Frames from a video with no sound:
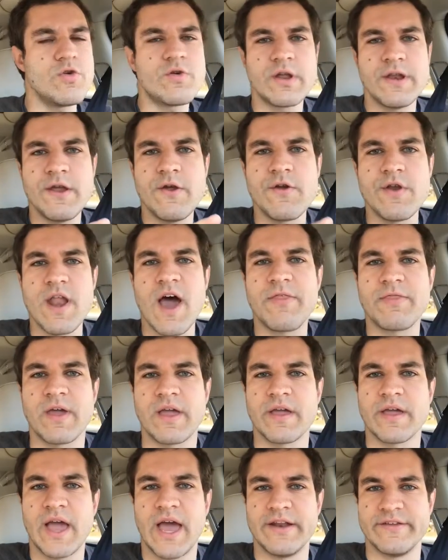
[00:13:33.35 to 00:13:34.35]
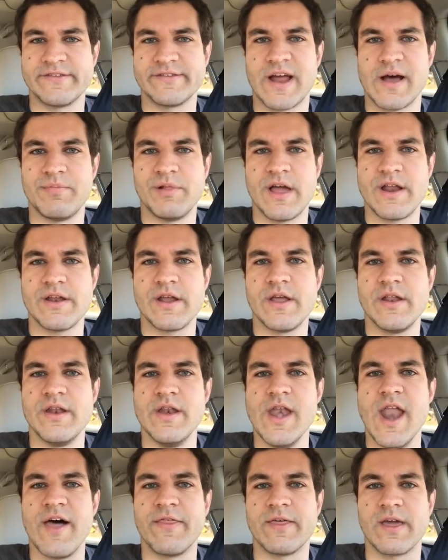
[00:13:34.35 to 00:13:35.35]
You can hear nothing at a
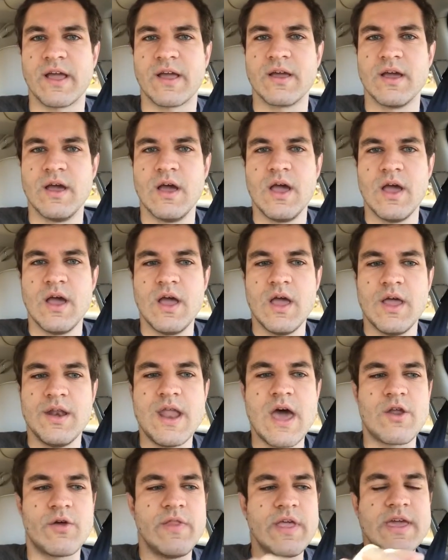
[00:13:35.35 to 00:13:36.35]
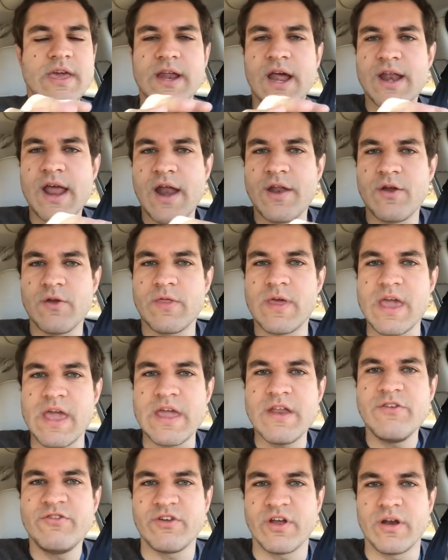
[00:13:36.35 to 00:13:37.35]
stoplight. Nothing. Not only can I not hear the
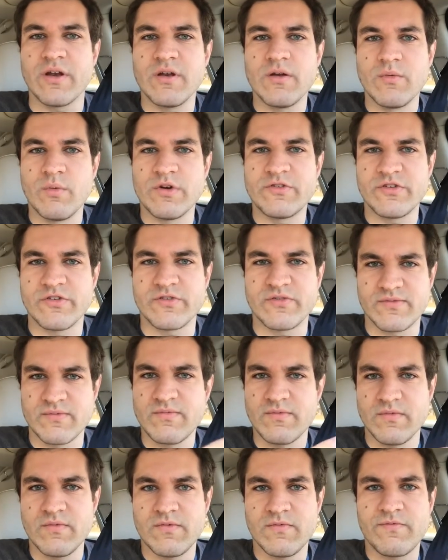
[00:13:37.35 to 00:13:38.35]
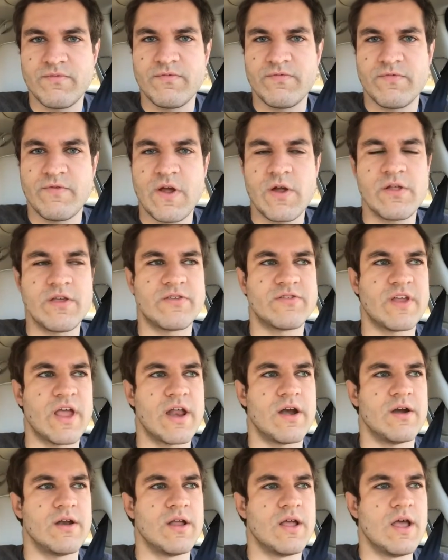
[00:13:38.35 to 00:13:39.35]
engine, which is fairly
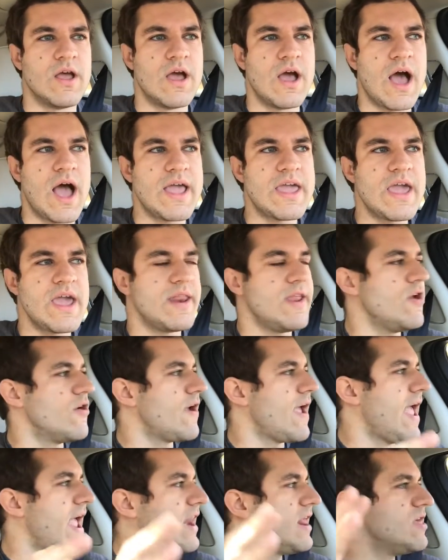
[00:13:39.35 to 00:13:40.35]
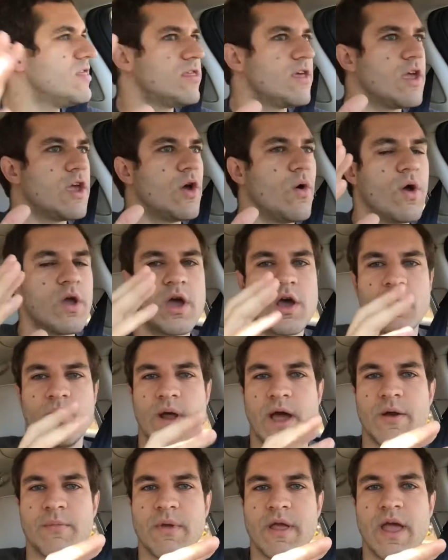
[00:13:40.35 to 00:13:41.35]
standard, I can't hear anything going on
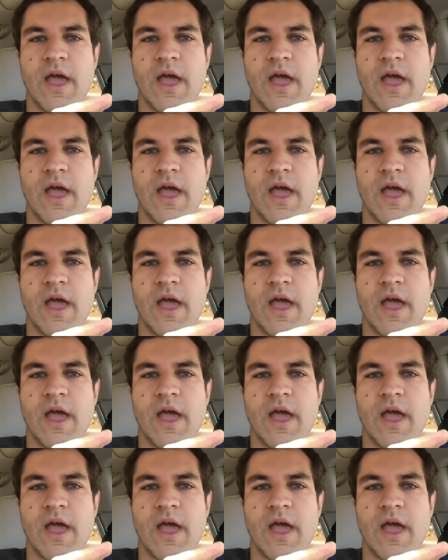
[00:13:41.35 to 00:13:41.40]
around